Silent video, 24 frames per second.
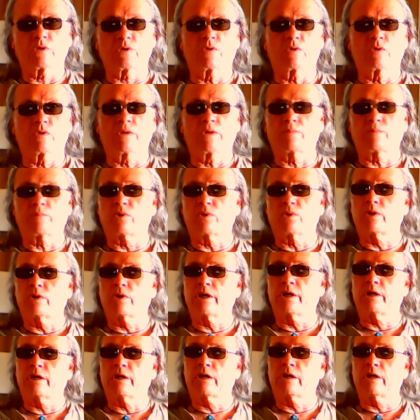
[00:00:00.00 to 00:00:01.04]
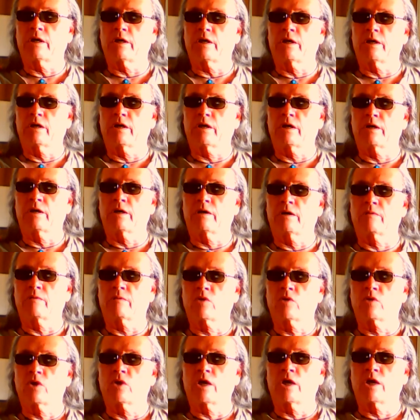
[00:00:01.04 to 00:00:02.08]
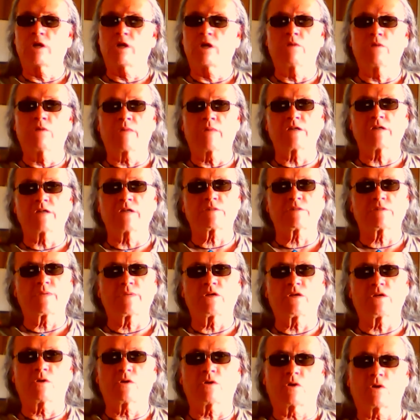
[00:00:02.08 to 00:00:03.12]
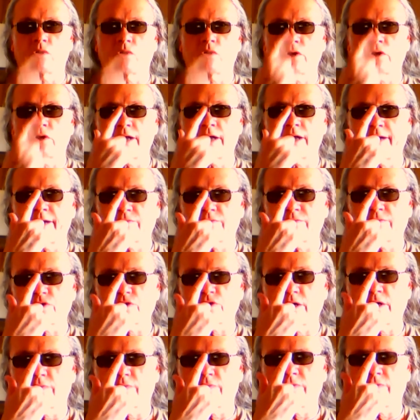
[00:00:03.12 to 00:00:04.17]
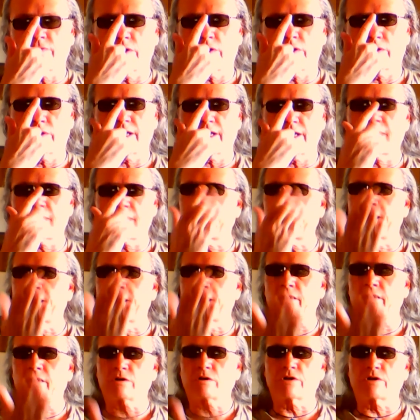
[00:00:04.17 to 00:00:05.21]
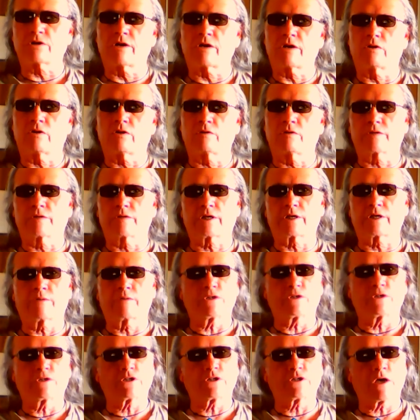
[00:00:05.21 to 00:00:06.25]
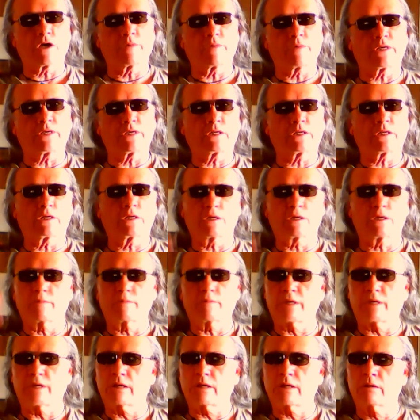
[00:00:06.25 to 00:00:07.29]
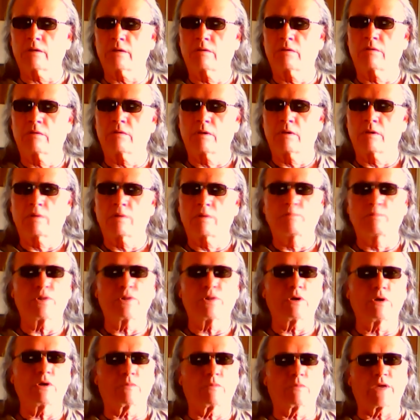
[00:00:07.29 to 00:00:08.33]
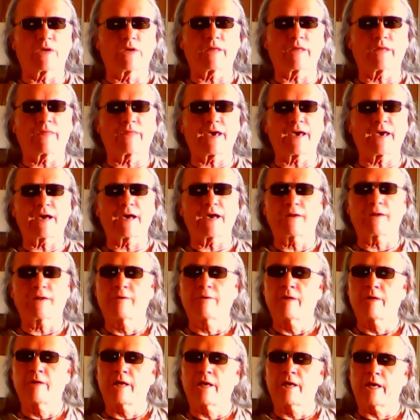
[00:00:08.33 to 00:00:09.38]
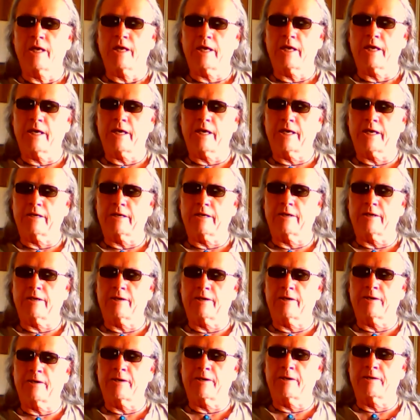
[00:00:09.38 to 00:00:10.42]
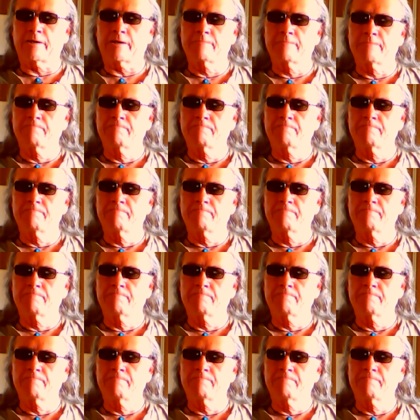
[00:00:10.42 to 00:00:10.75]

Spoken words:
at one point, and you might spend your whole life trying to figure that out or trying to overcome it. Shaman can come in, boom, like that, and